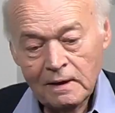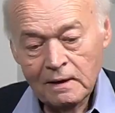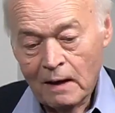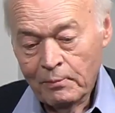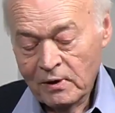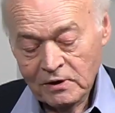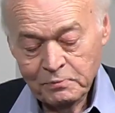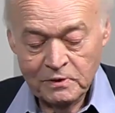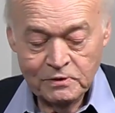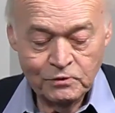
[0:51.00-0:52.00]
And operating
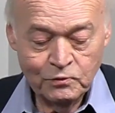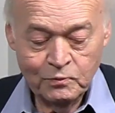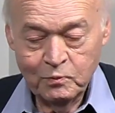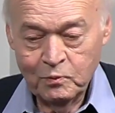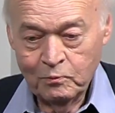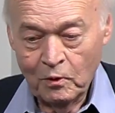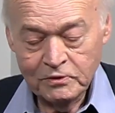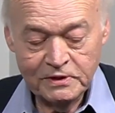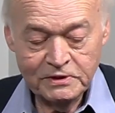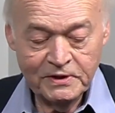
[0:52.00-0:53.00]
expenses
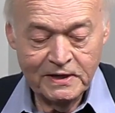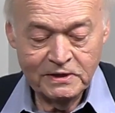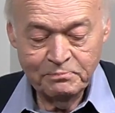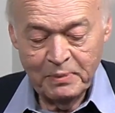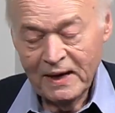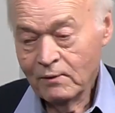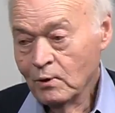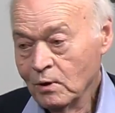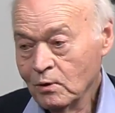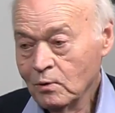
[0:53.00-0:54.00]
are such things as
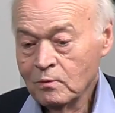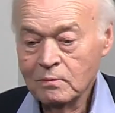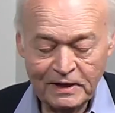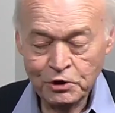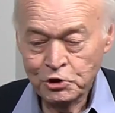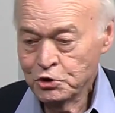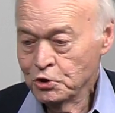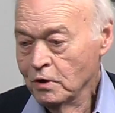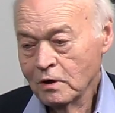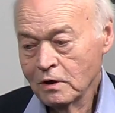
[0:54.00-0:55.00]
payroll,
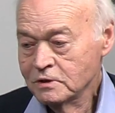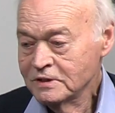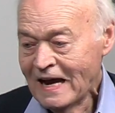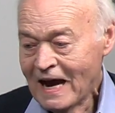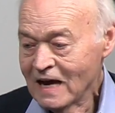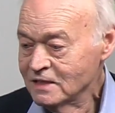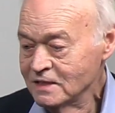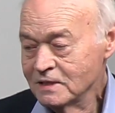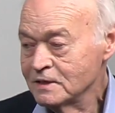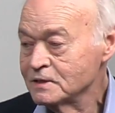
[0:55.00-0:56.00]
insurance,
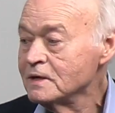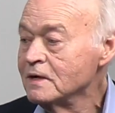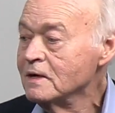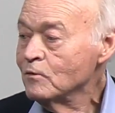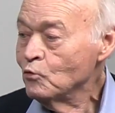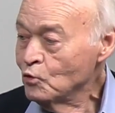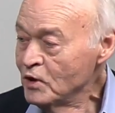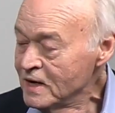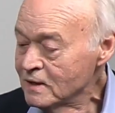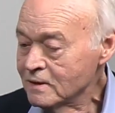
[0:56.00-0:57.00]
taxes,
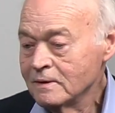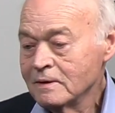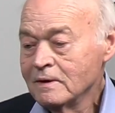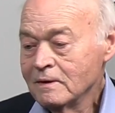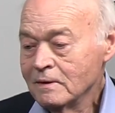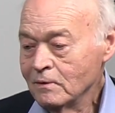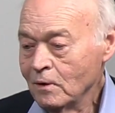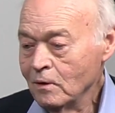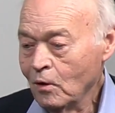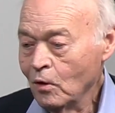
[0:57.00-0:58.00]
rent,
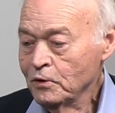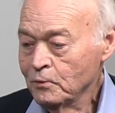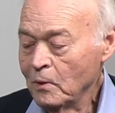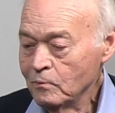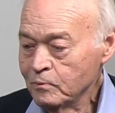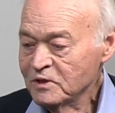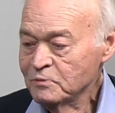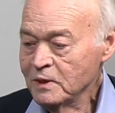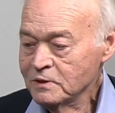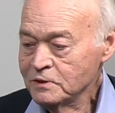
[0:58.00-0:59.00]
all your
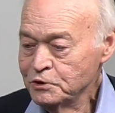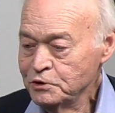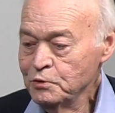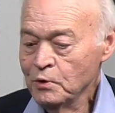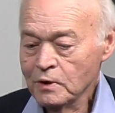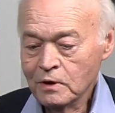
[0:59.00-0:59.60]
expenses you